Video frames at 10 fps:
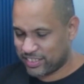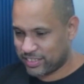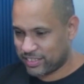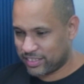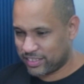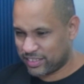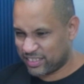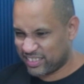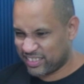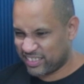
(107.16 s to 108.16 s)

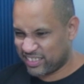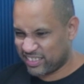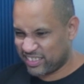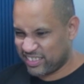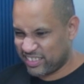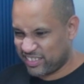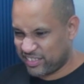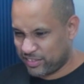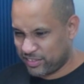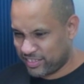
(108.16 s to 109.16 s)

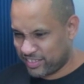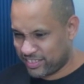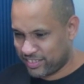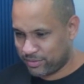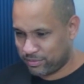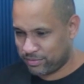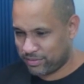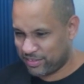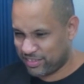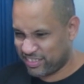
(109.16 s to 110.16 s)

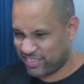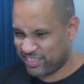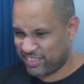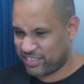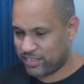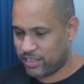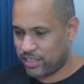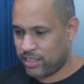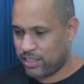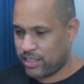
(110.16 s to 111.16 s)
This person isn't speaking.